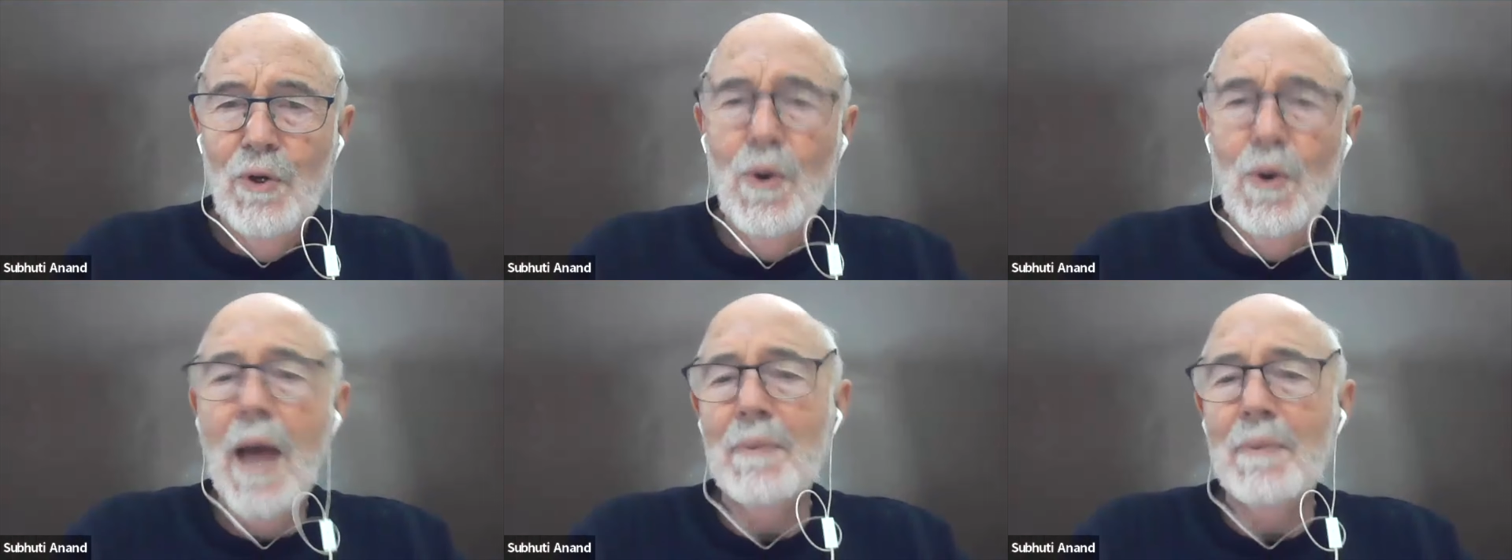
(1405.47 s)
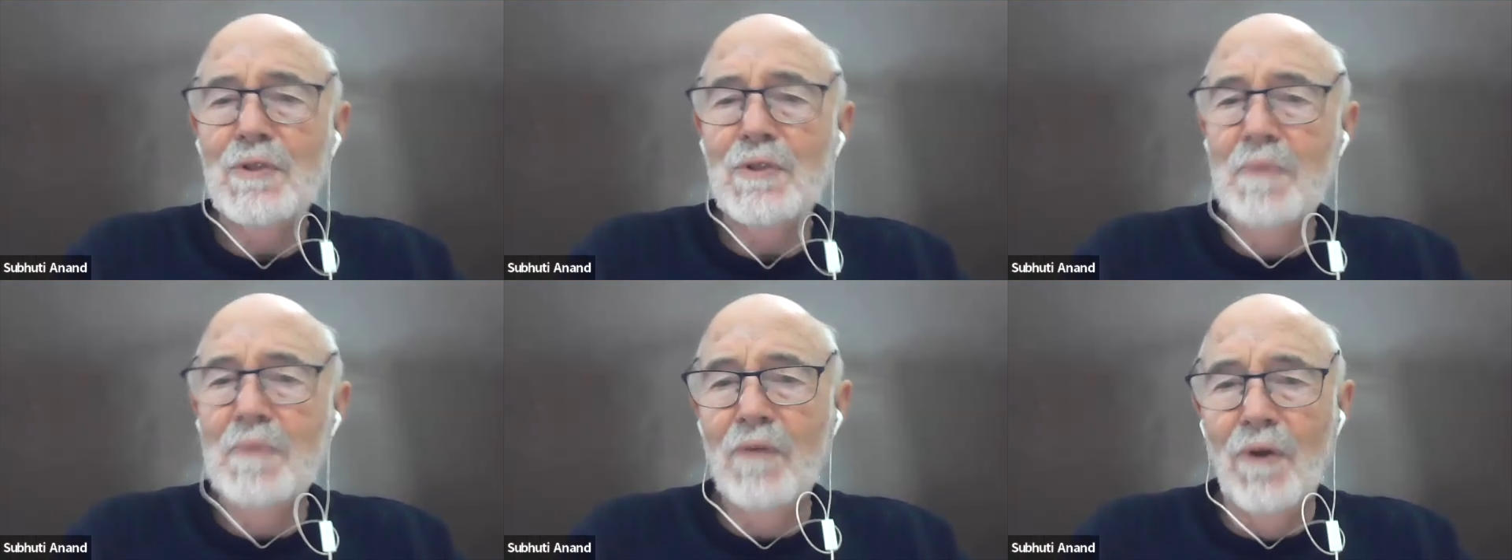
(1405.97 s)
who happened
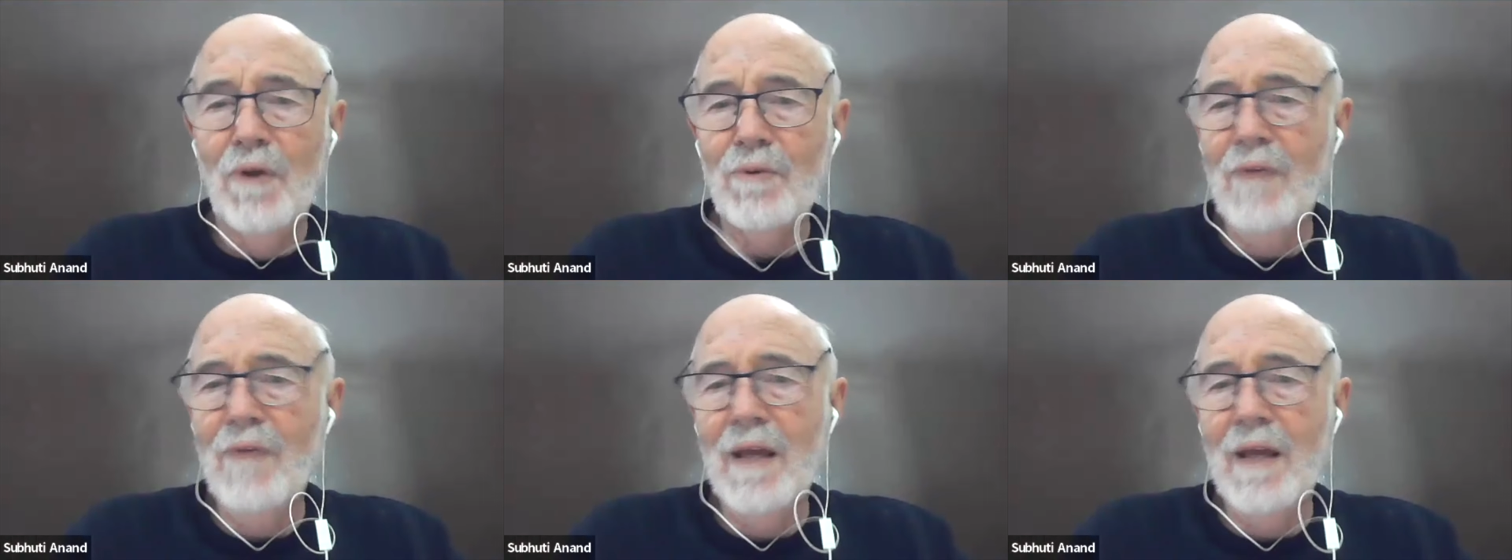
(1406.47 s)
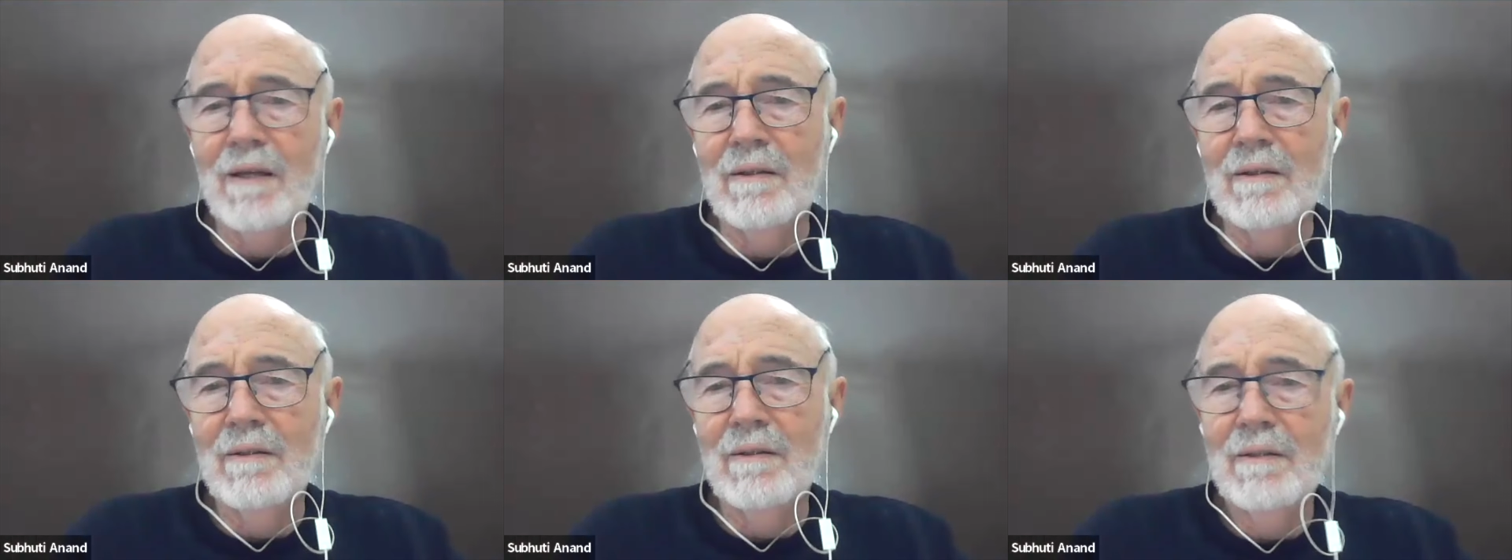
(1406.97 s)
to be Ronald Reagan.